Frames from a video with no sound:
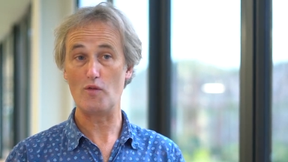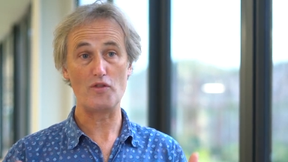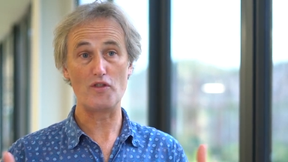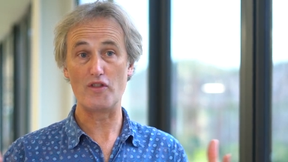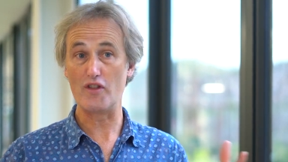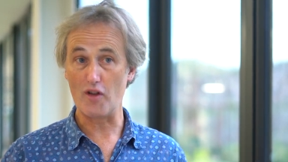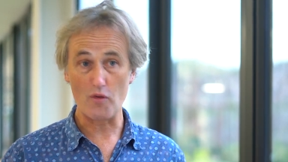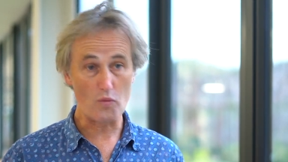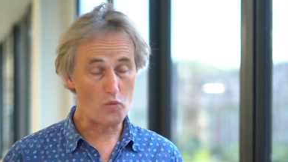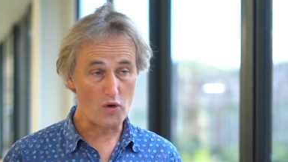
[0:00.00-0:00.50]

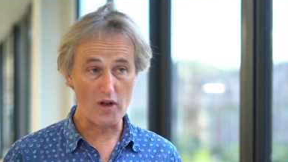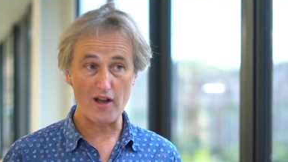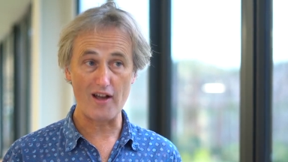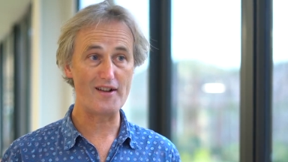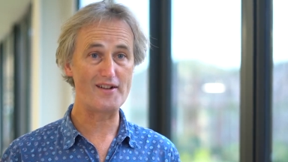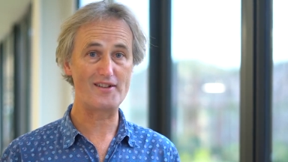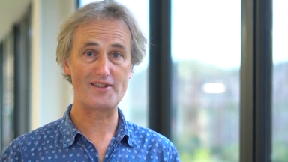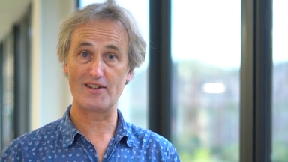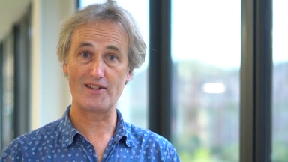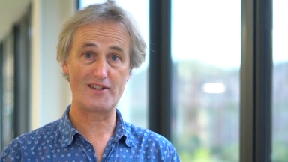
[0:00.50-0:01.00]
that
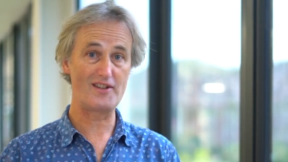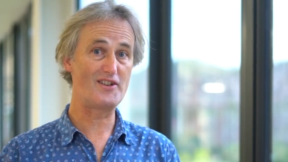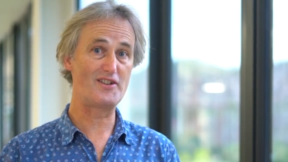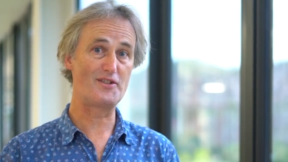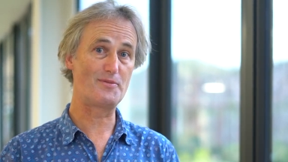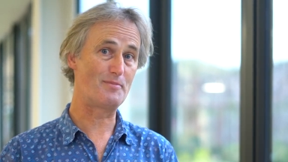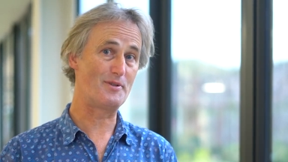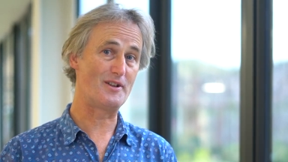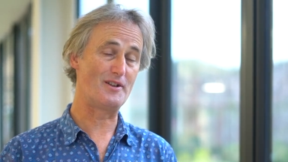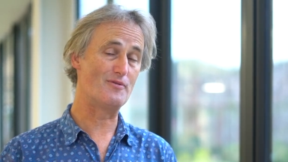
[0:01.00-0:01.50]
works and
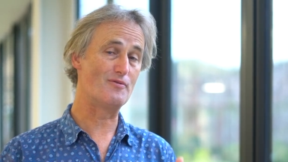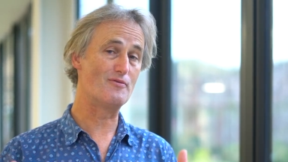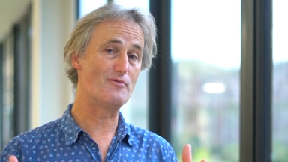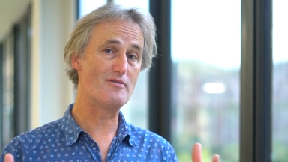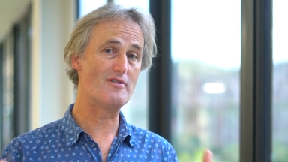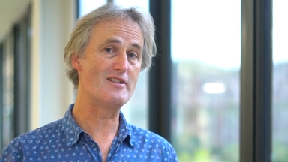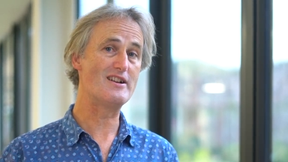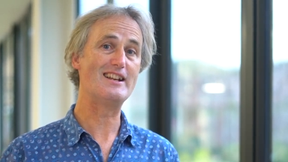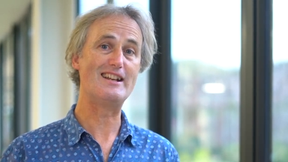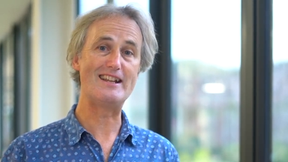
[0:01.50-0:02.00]
has been
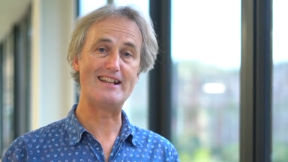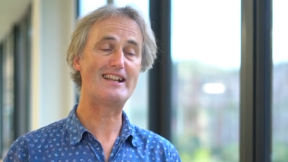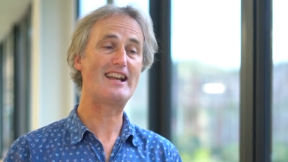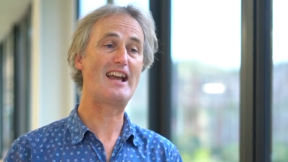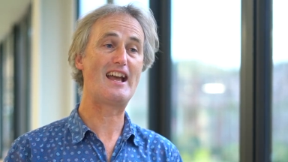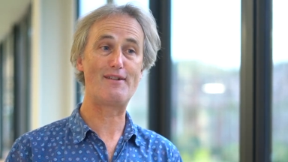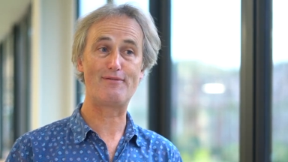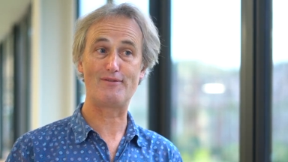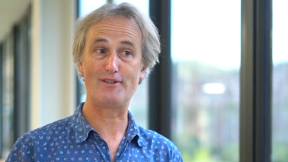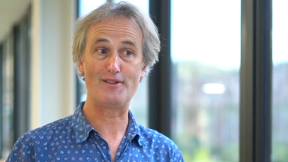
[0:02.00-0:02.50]
really
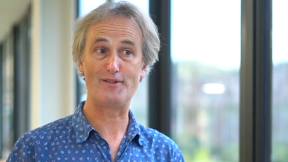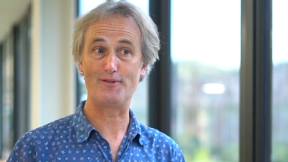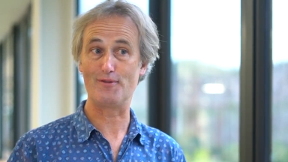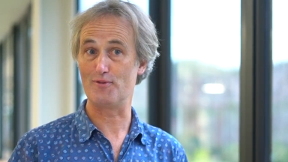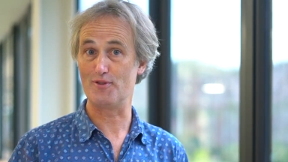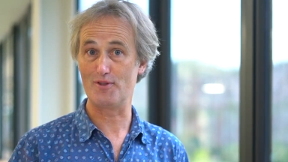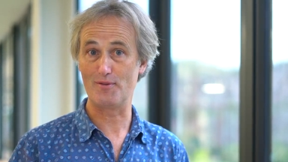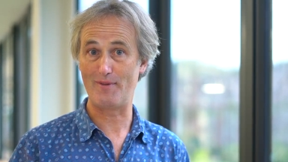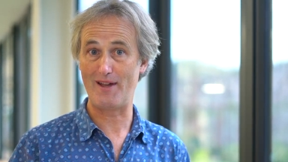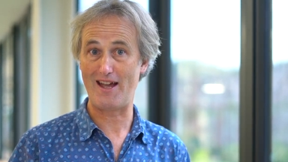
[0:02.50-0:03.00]
carefully
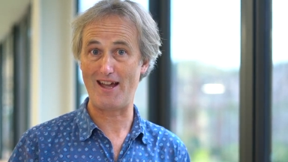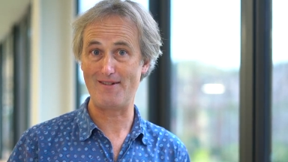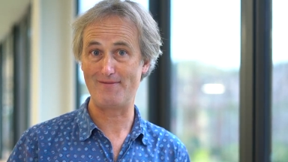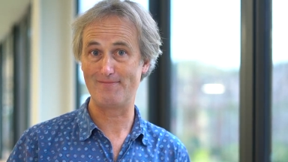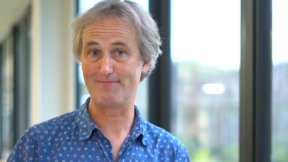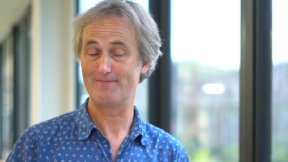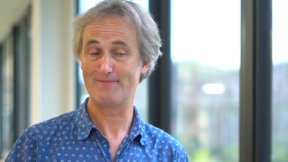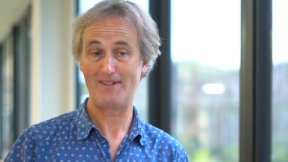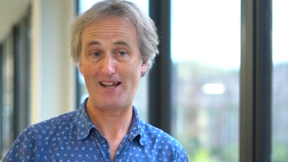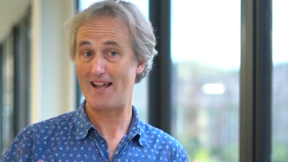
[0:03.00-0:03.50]
thought about.
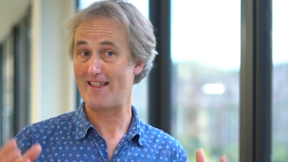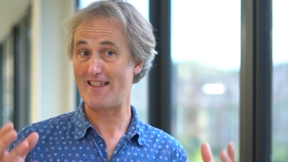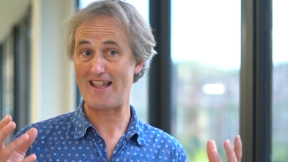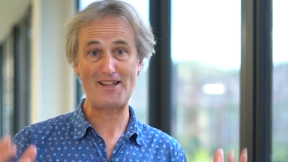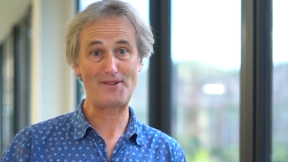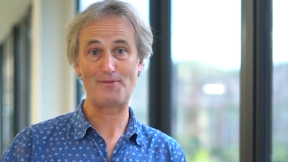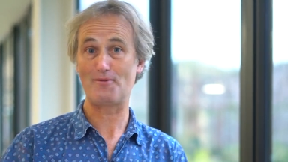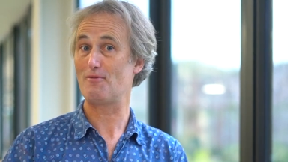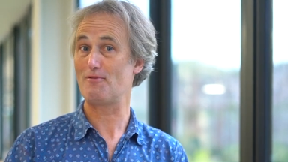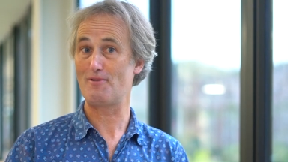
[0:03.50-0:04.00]
And
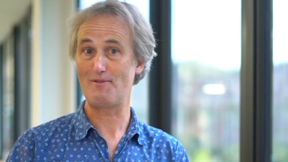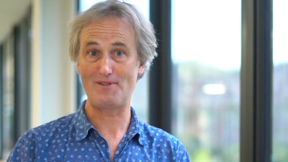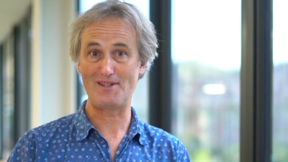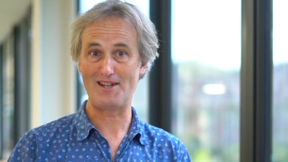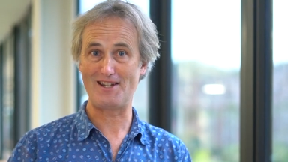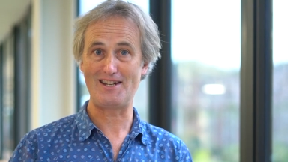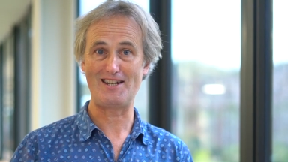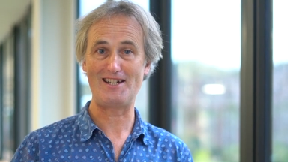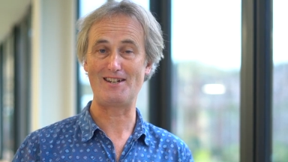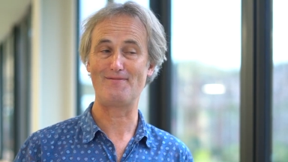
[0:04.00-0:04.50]
that's what we've
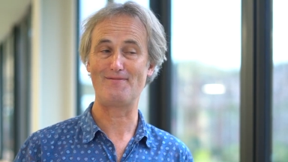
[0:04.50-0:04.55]
done